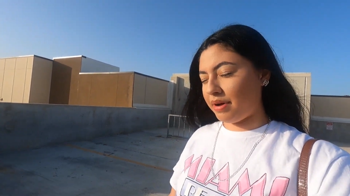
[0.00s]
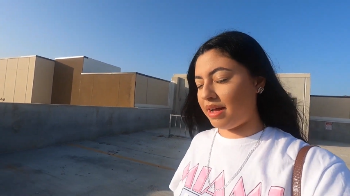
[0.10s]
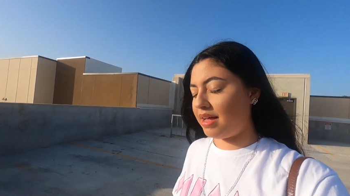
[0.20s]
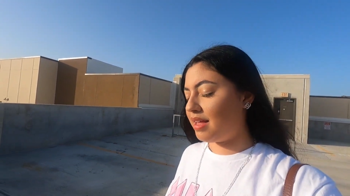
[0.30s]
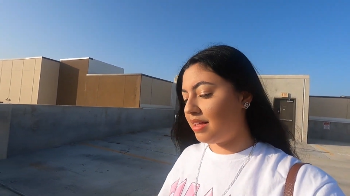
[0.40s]

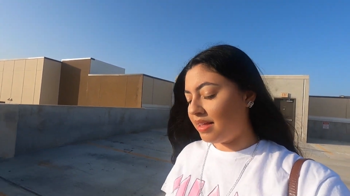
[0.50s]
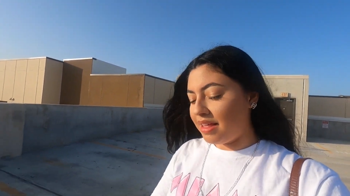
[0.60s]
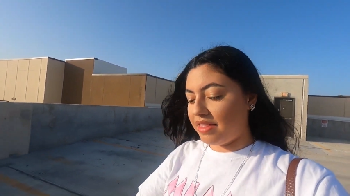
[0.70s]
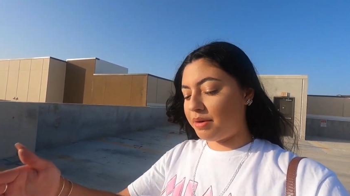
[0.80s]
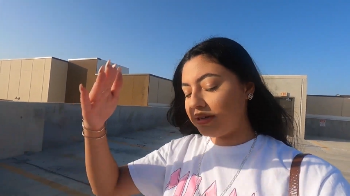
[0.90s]
but
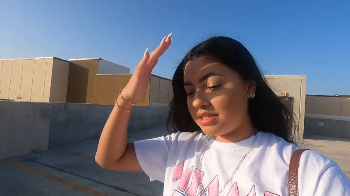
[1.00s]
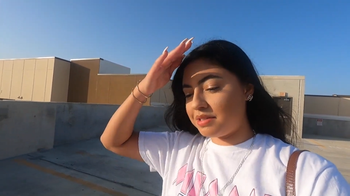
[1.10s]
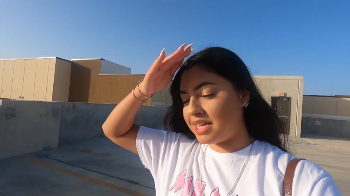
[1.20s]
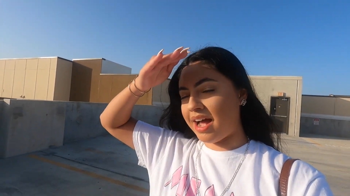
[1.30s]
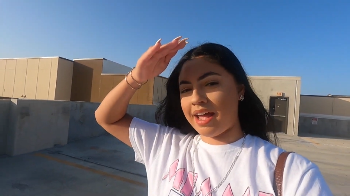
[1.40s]
there was
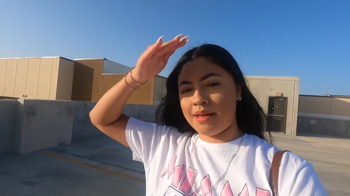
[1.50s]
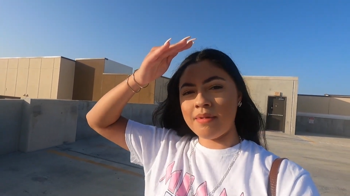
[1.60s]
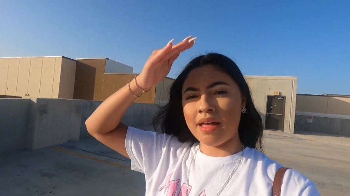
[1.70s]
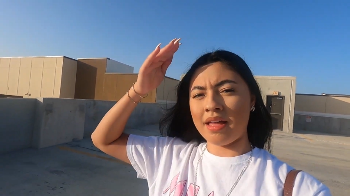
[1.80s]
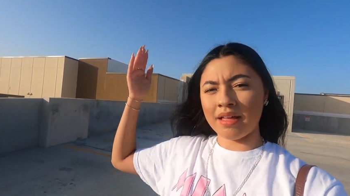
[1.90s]
no time.